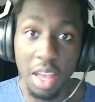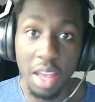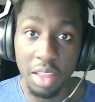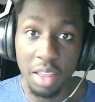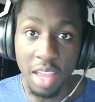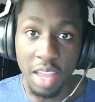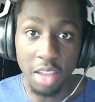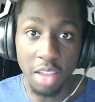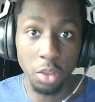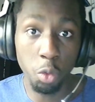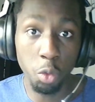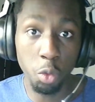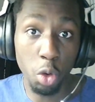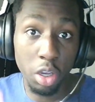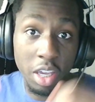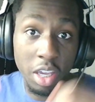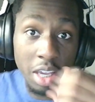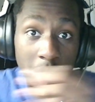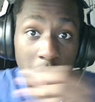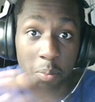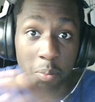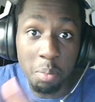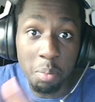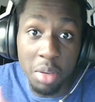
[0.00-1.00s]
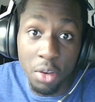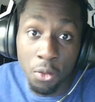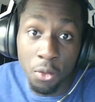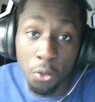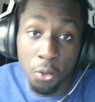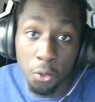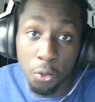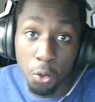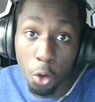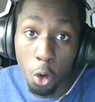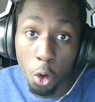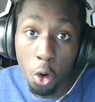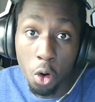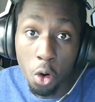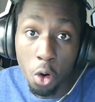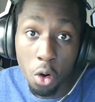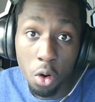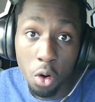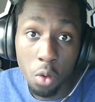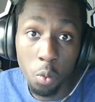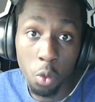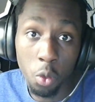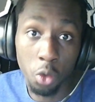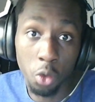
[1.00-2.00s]
Networking before
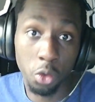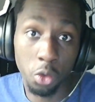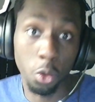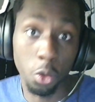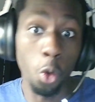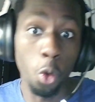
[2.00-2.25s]
was